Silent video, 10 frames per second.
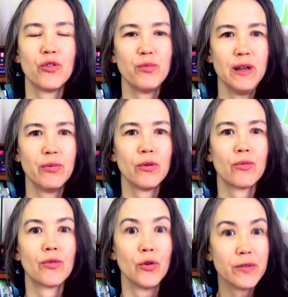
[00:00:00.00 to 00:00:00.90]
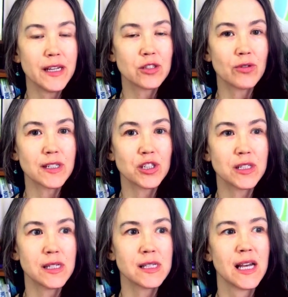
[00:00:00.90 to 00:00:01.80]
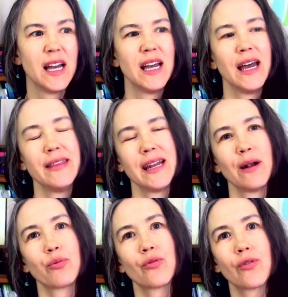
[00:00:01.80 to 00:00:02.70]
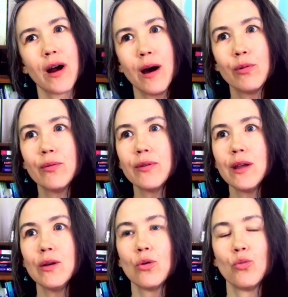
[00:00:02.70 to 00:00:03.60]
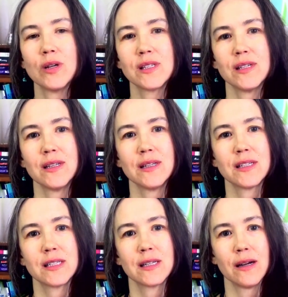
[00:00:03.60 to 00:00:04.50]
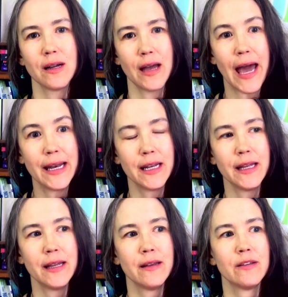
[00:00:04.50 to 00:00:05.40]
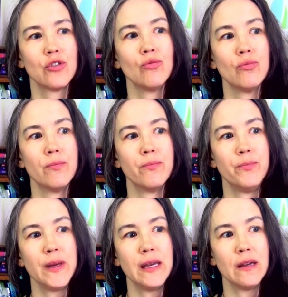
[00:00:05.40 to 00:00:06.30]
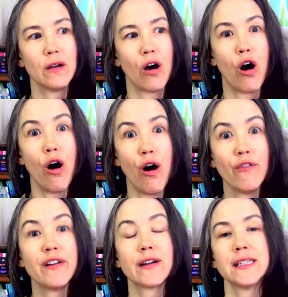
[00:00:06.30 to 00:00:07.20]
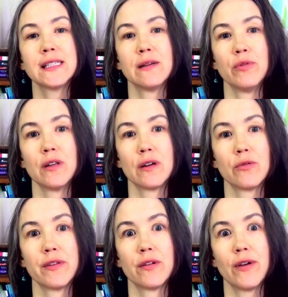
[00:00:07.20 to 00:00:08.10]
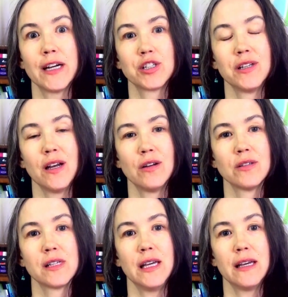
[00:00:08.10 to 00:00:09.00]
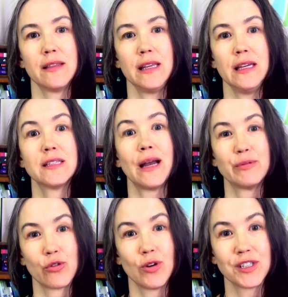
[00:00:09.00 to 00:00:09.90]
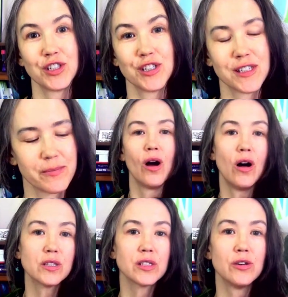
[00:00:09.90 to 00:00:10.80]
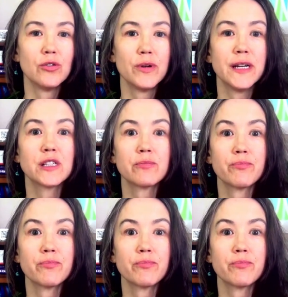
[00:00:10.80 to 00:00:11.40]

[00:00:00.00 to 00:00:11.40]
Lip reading: people wrote these questions and then it probably wasn't edited to be all very similar with the rationales and the types of questions. Also, it's